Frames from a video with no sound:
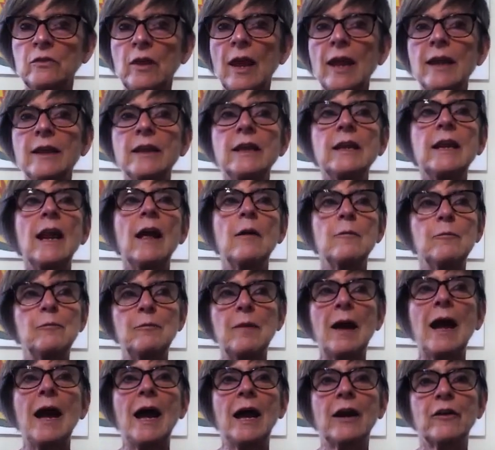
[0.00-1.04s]
taking
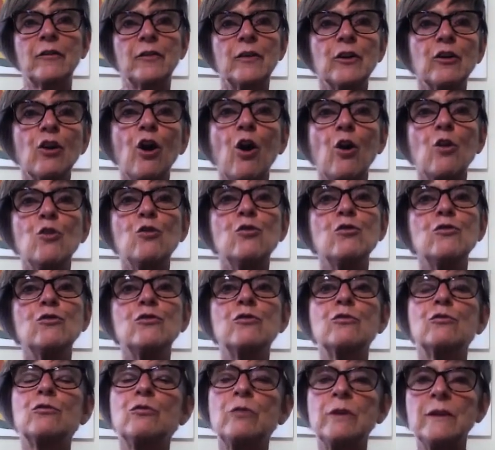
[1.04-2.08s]
back their own
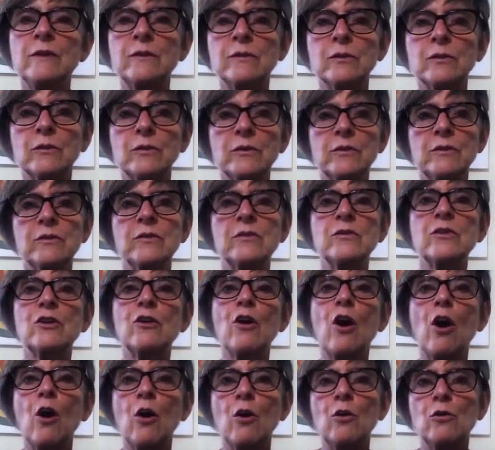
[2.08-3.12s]
resources, their
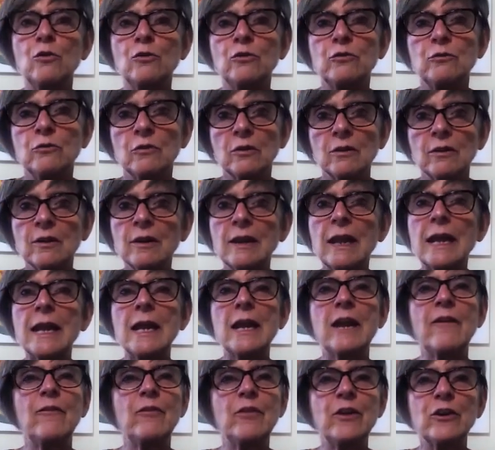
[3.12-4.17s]
own
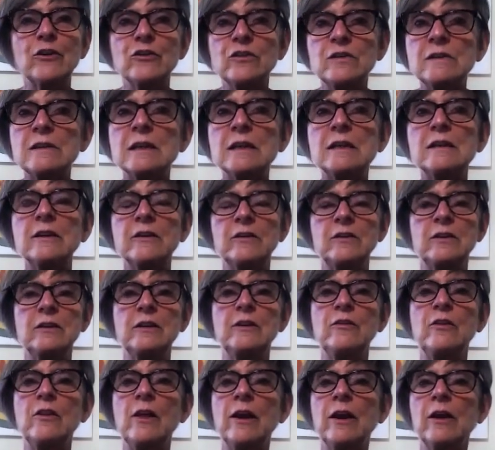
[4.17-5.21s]
land, their
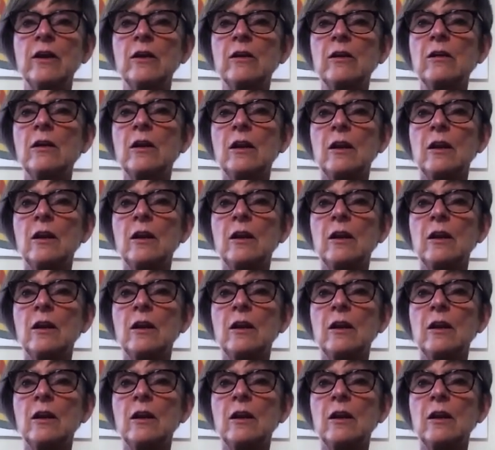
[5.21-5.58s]
dignity, their,